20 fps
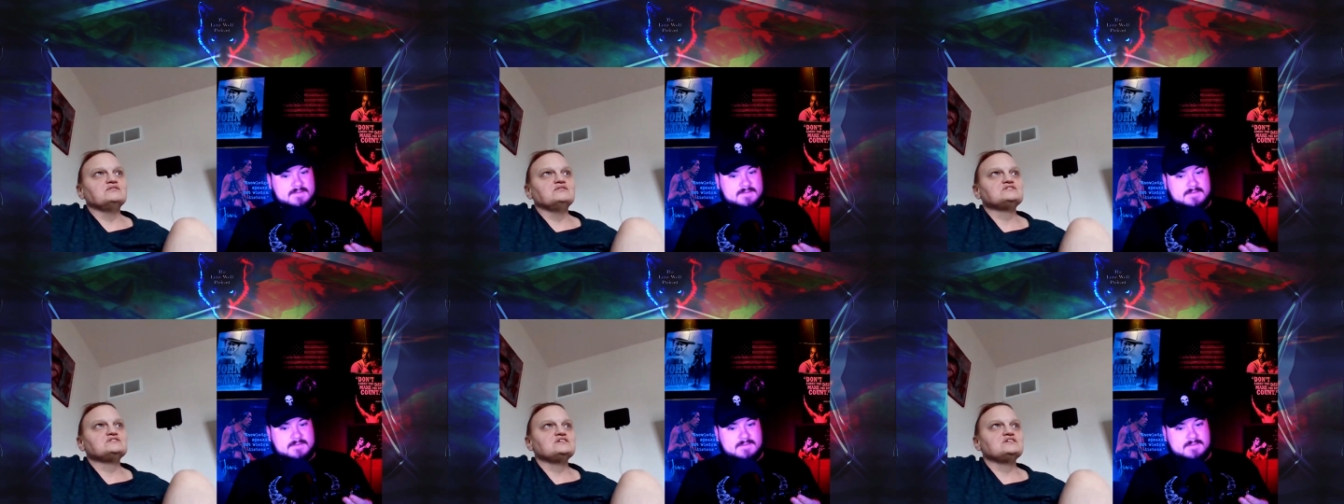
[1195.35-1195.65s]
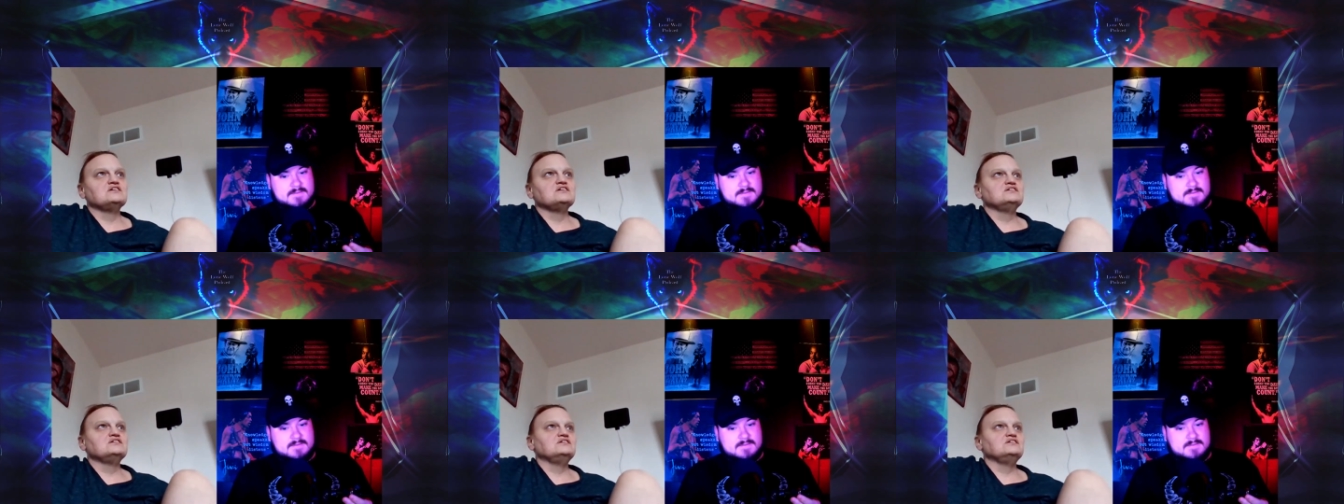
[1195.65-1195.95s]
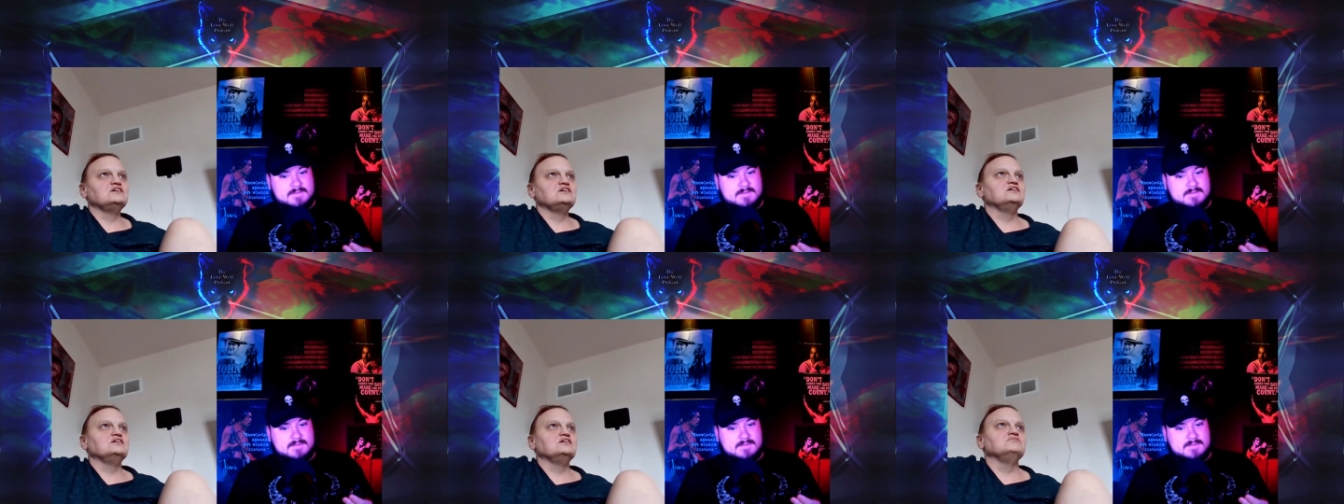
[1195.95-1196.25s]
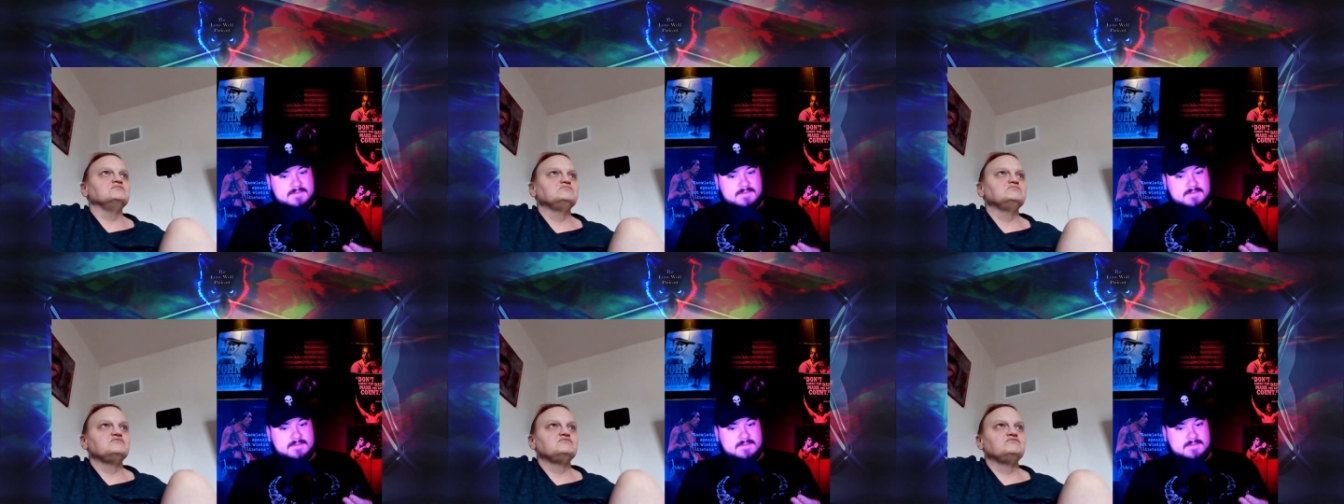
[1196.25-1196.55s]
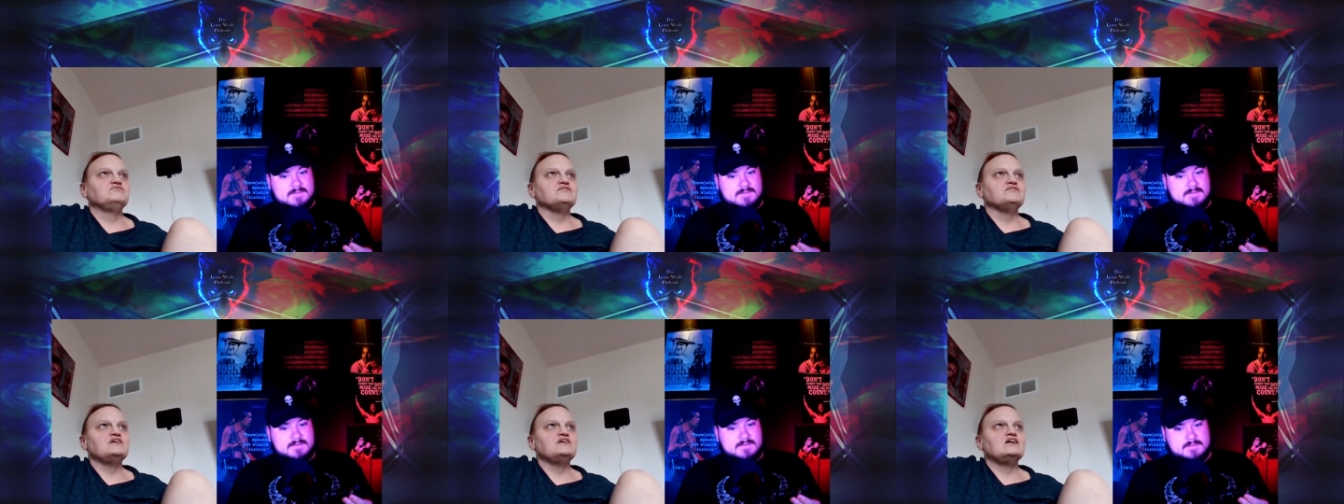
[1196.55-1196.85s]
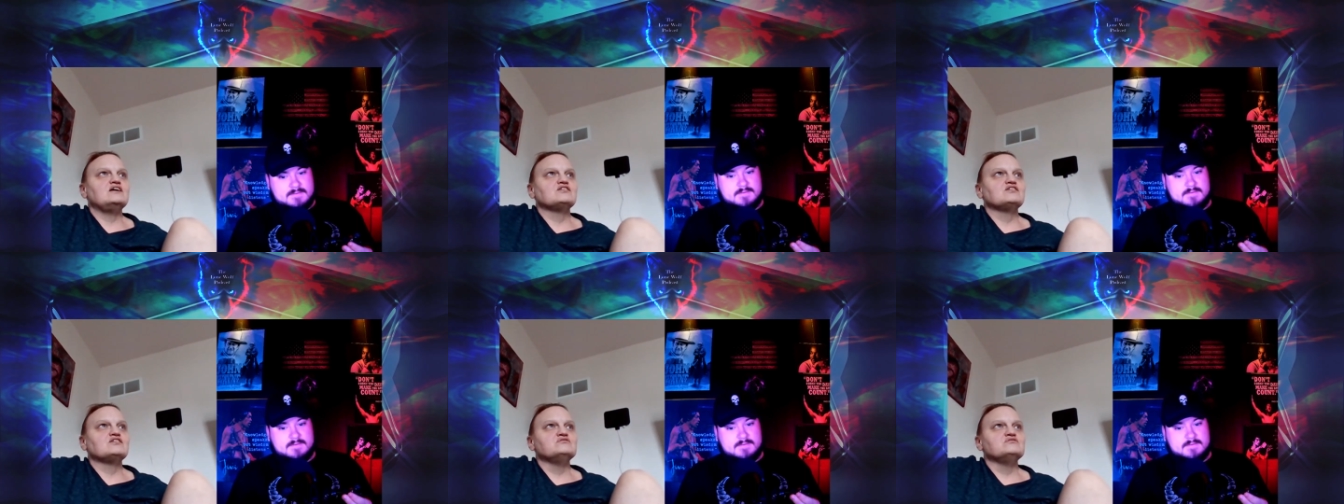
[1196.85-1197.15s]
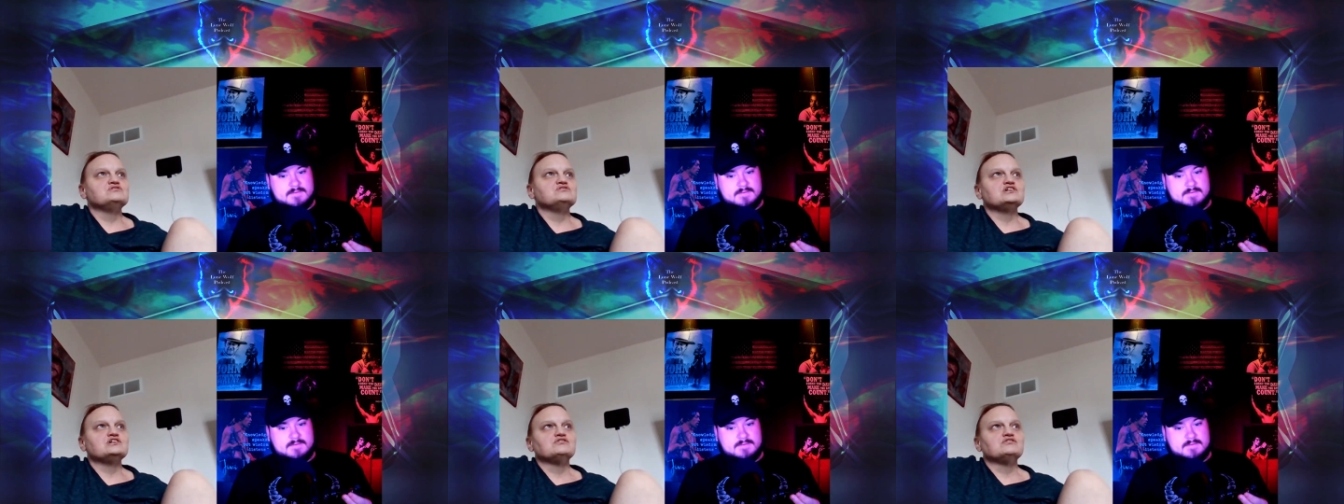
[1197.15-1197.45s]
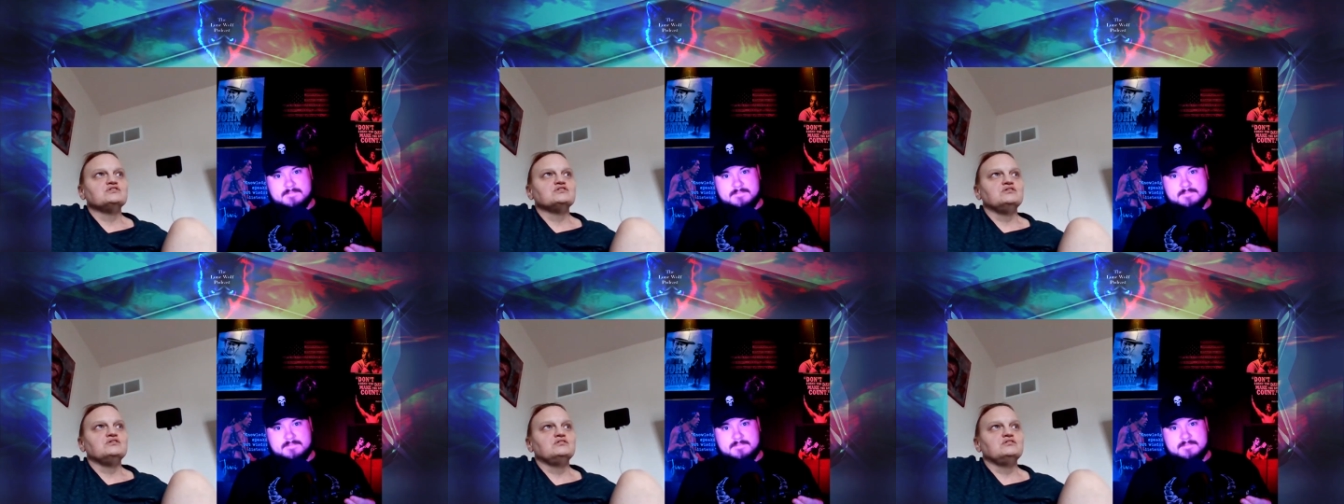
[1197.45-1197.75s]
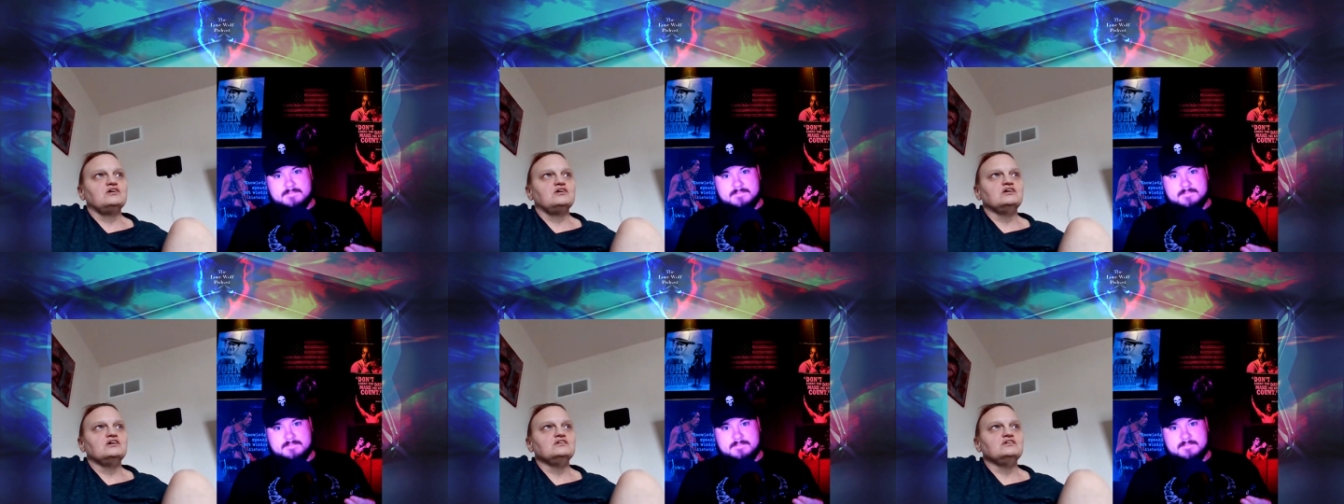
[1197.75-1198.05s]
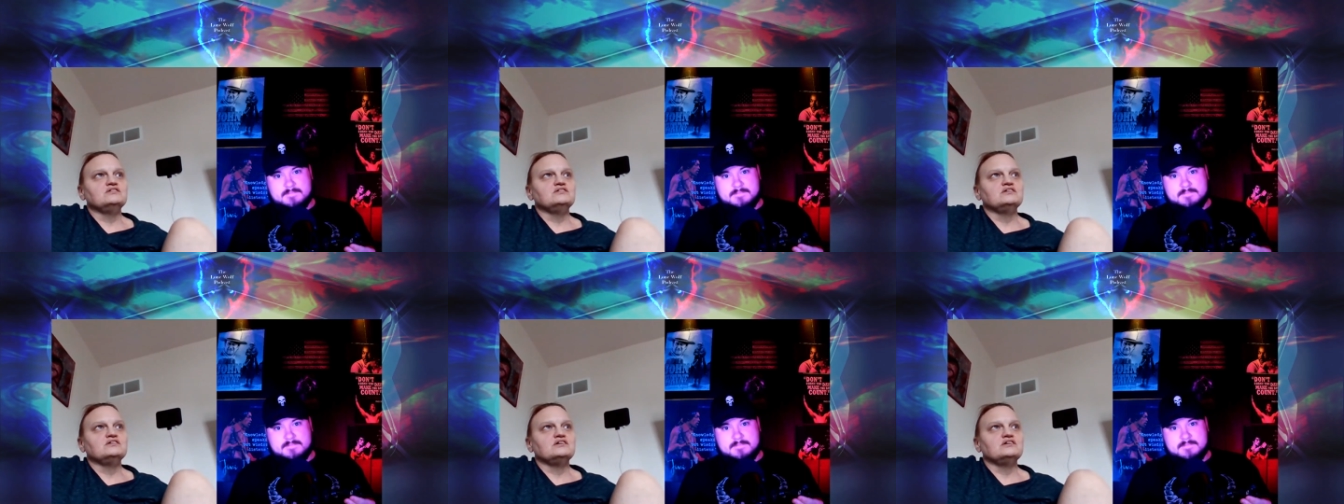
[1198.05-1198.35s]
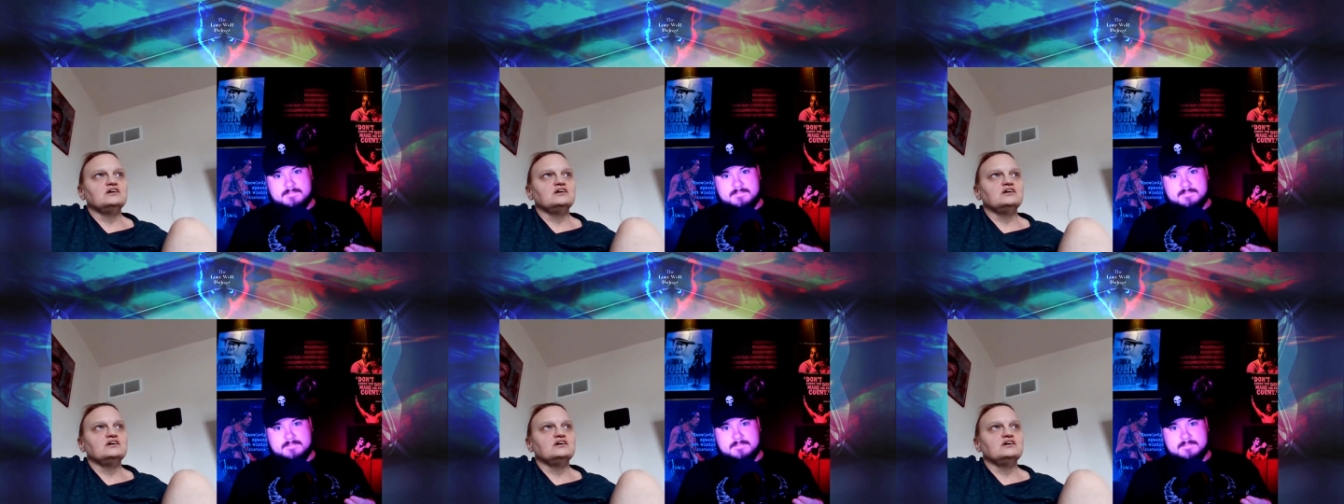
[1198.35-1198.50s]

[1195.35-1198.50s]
I was telling the Falcon General on